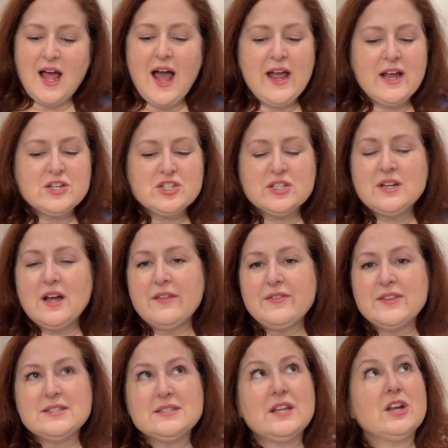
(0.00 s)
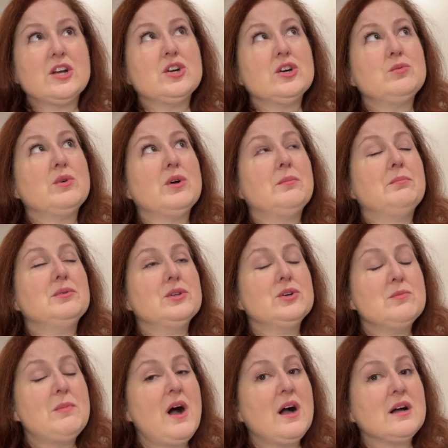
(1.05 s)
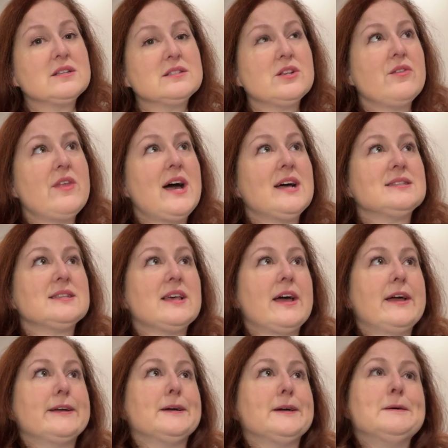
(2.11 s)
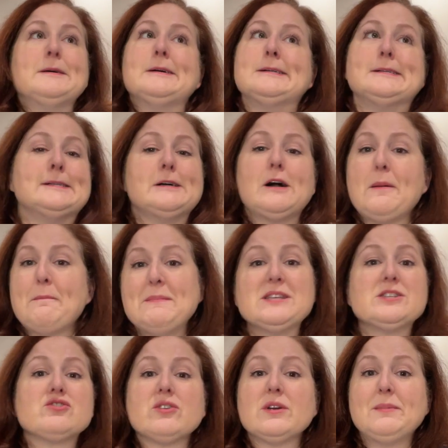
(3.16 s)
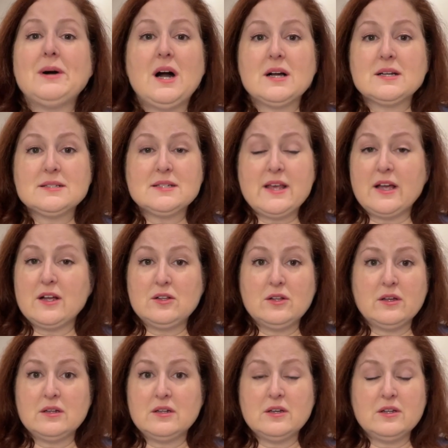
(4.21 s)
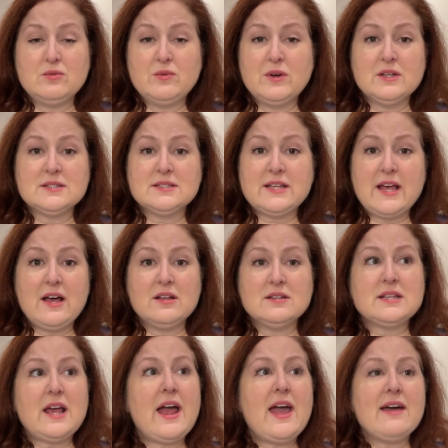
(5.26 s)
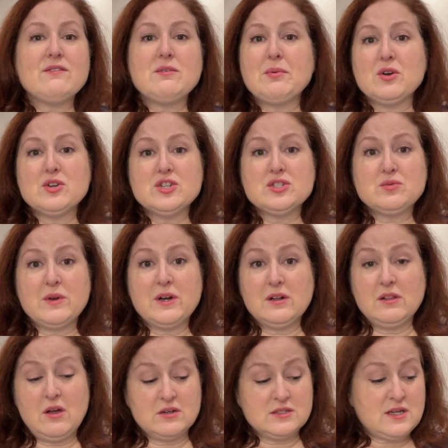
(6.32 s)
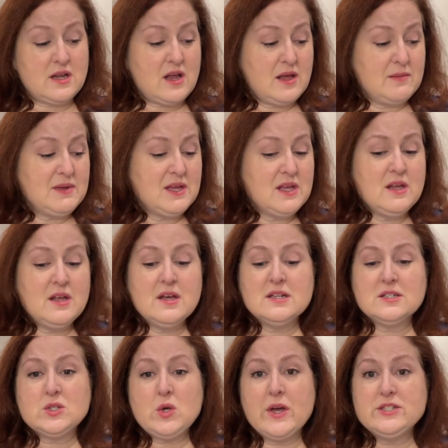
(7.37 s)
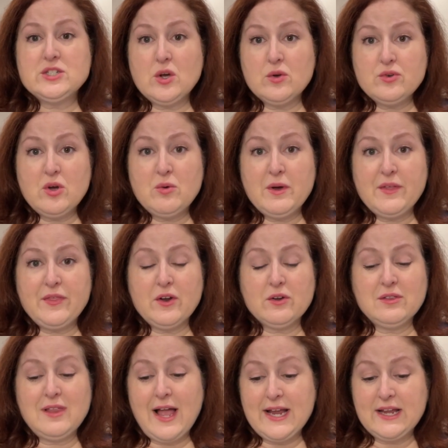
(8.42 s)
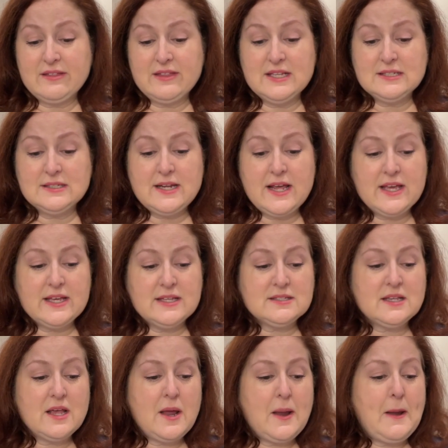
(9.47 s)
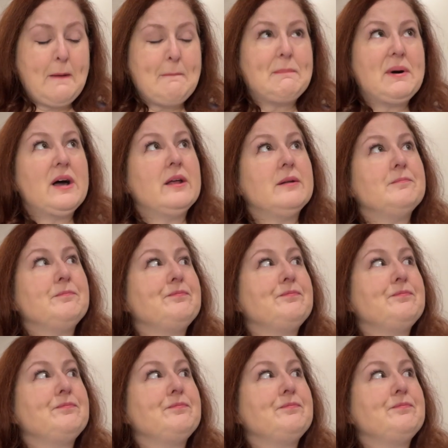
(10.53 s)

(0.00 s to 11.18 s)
I actually got this in a Goodwill blue box, so that's like a mystery box that Goodwill sells. I haven't purchased one in a long time, so I don't know what they're like these days, but